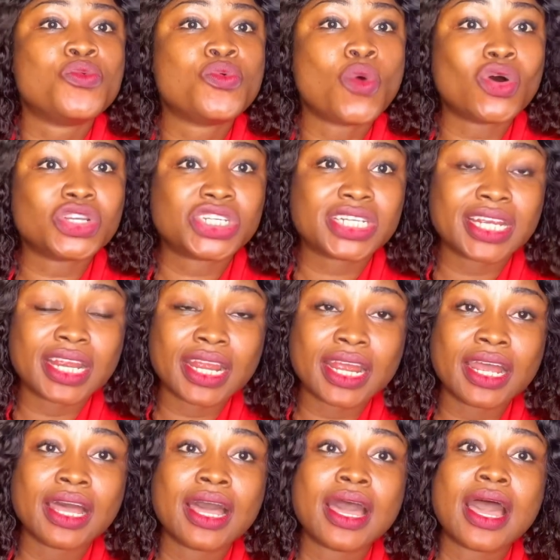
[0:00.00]

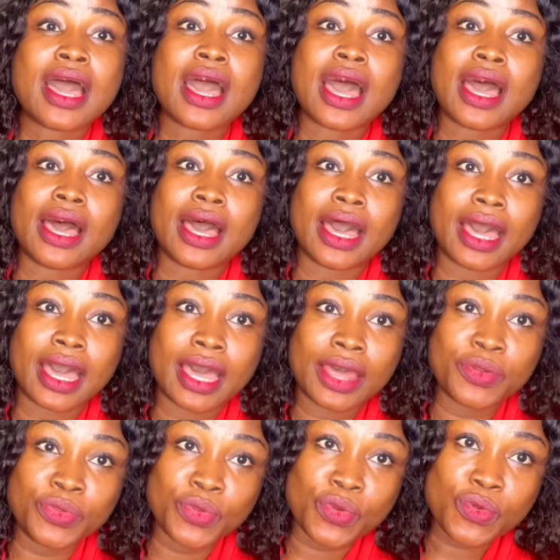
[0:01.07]

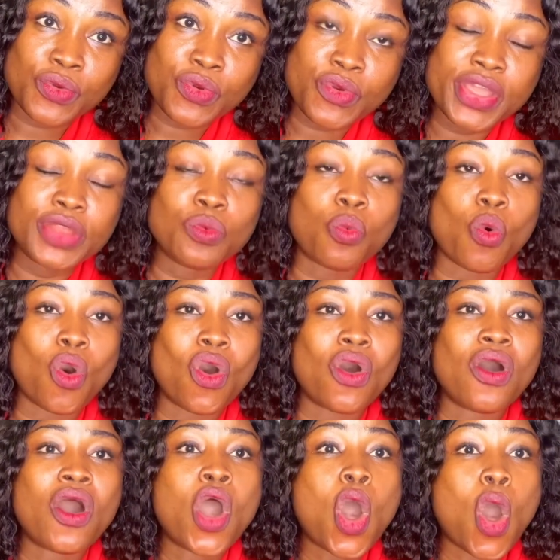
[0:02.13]
Russia-Ukraine
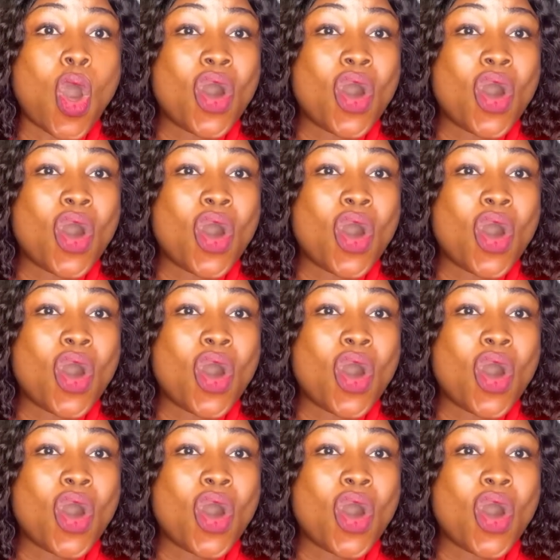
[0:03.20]
war